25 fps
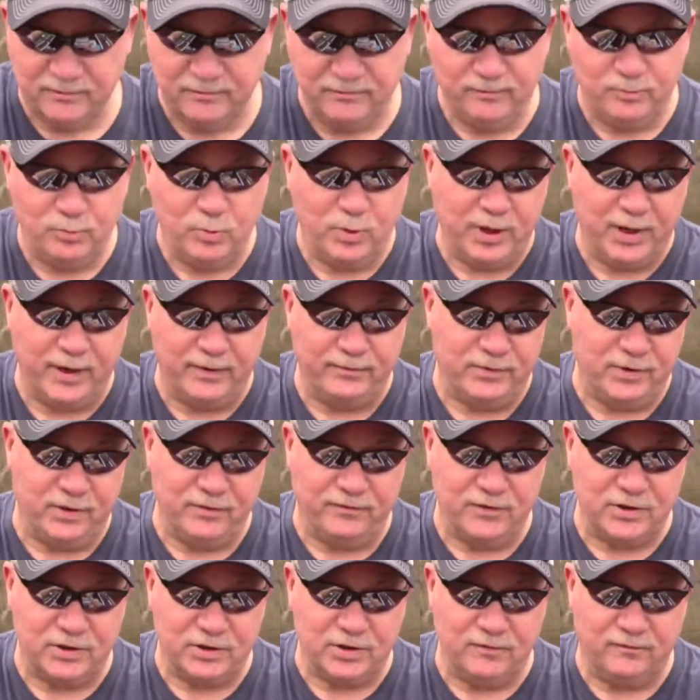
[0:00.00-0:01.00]
whatever you're
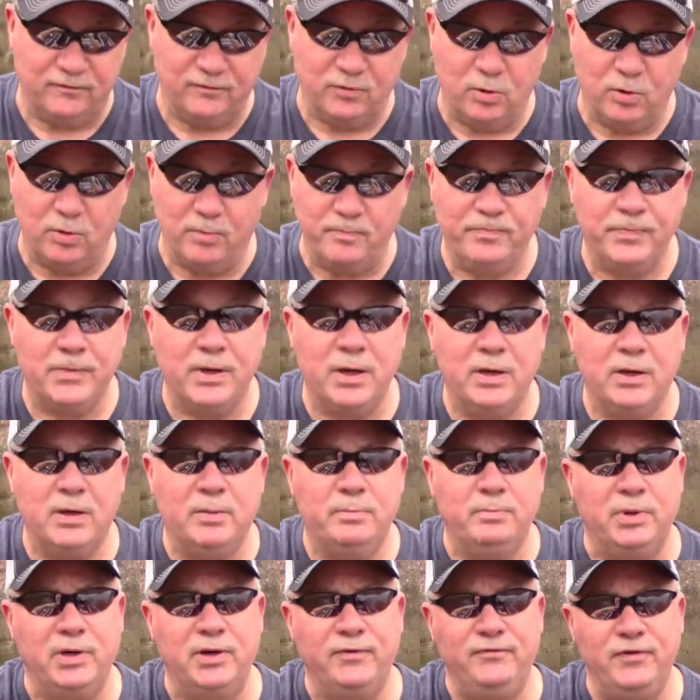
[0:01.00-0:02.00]
fishing for.
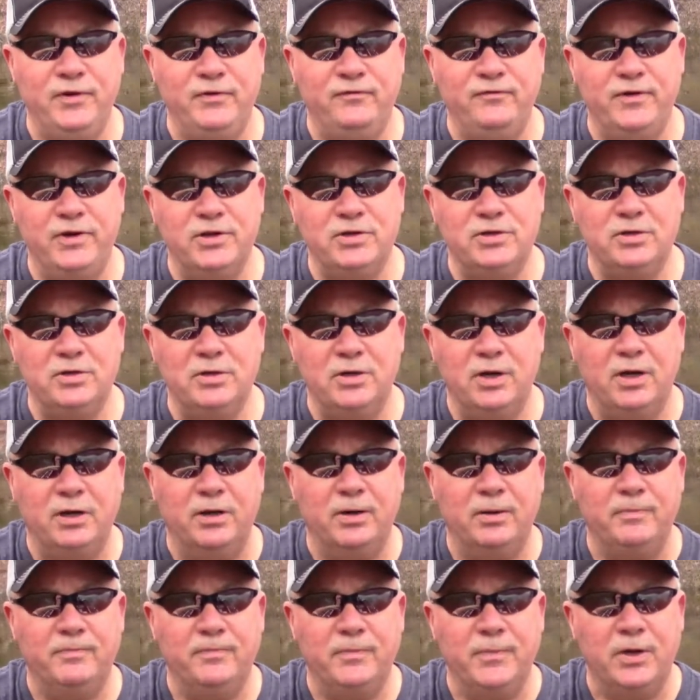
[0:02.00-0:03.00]
But if you're fishing
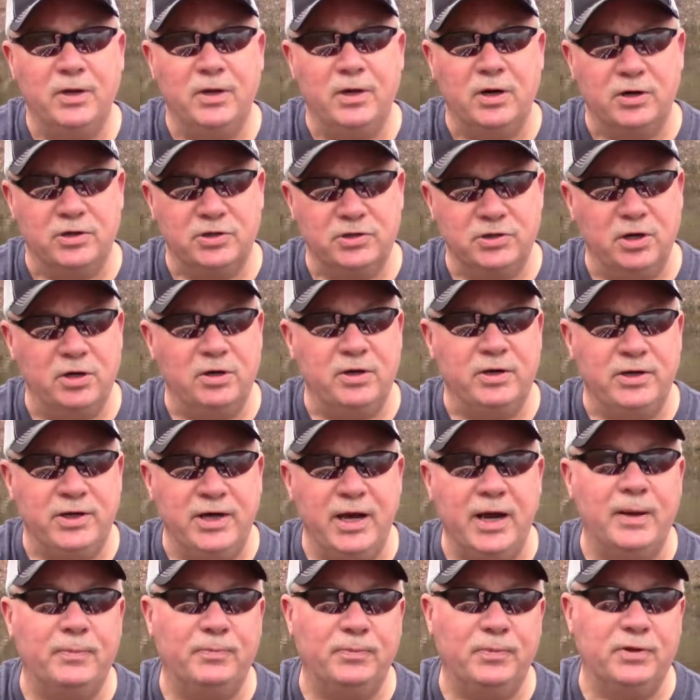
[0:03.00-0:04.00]
a certain
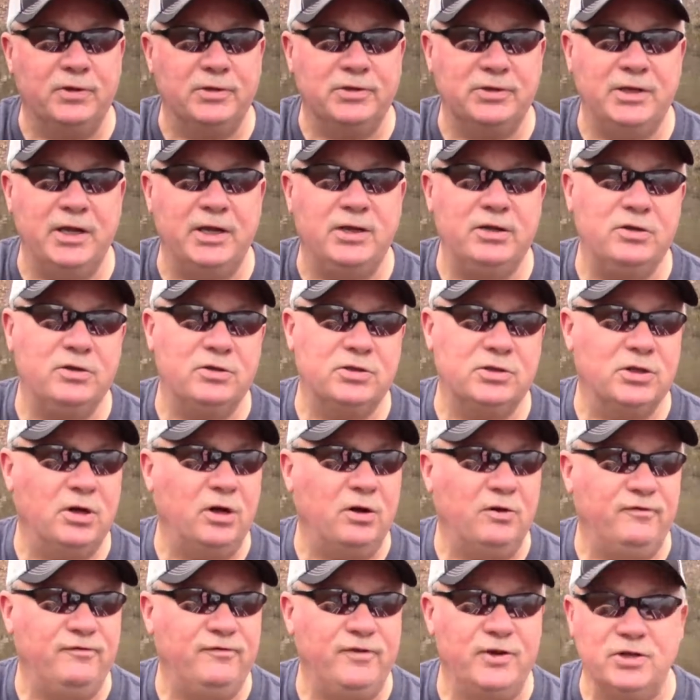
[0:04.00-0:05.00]
depth, say you
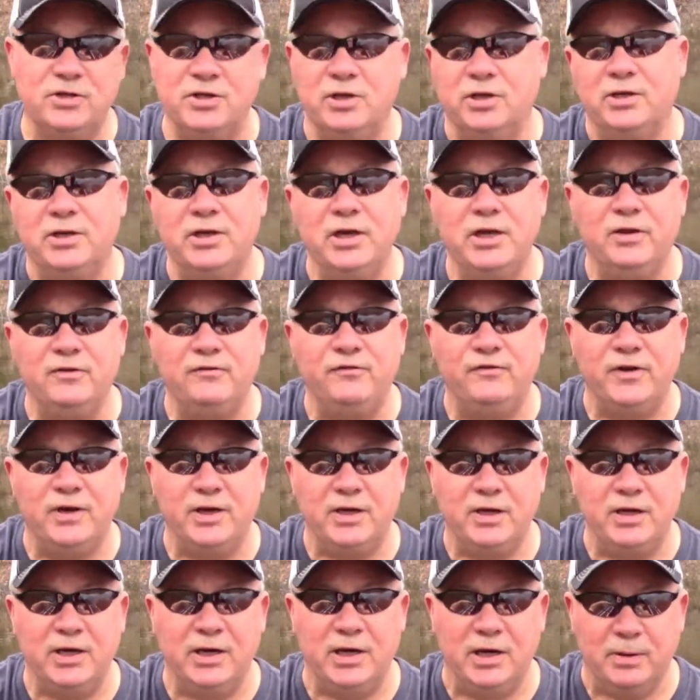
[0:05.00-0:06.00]
saw a fish at 10
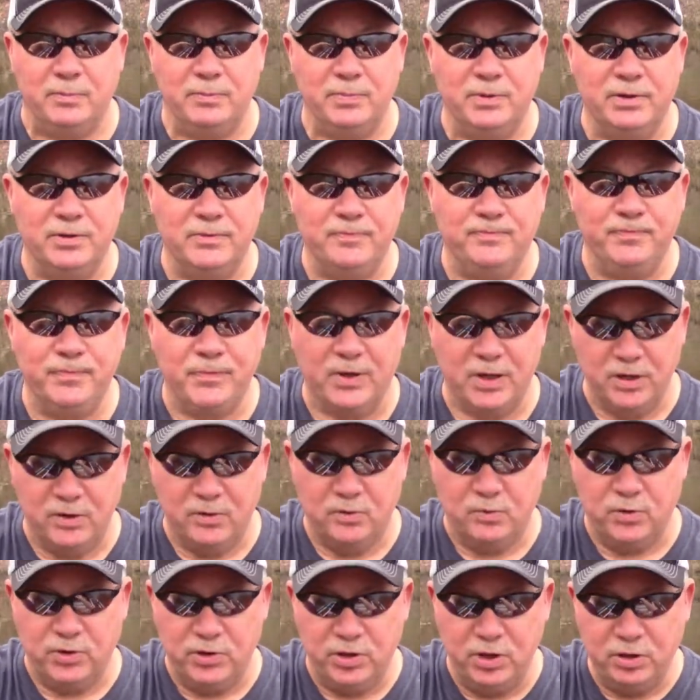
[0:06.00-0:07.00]
feet deep,
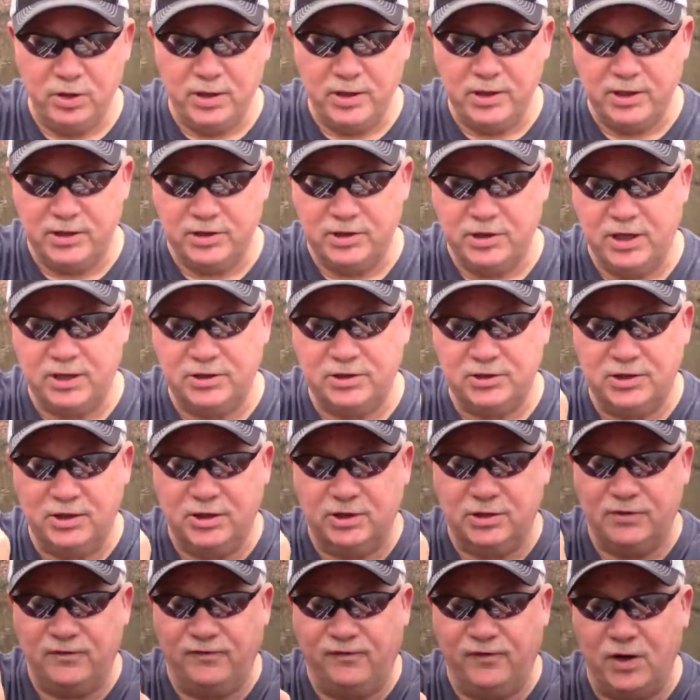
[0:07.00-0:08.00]
well, you can adjust
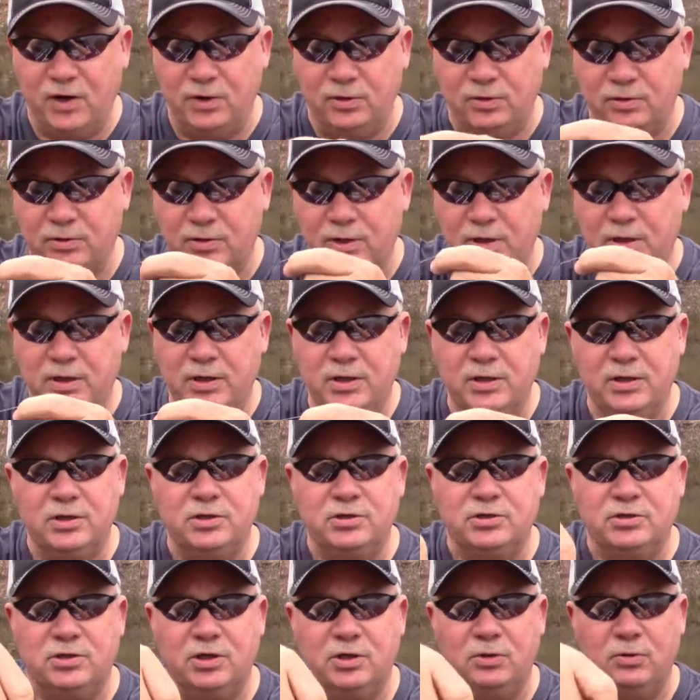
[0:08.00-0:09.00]
this float
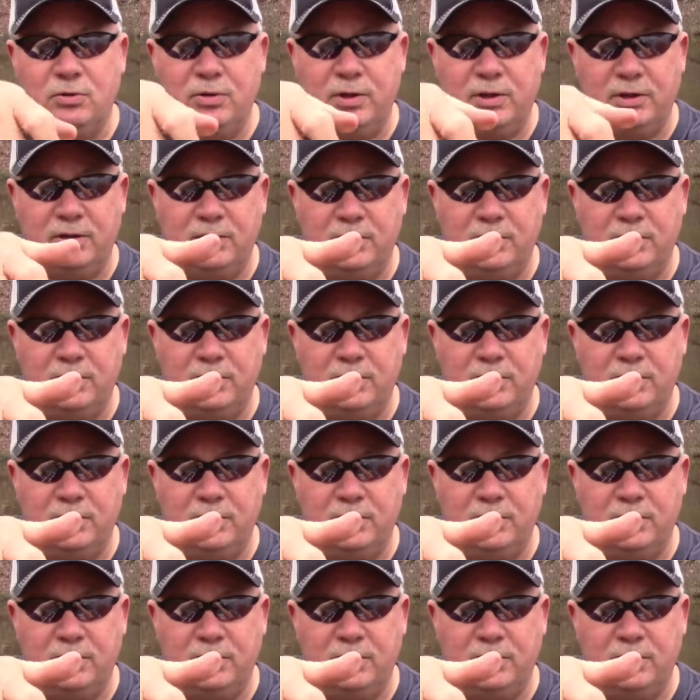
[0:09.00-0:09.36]
so it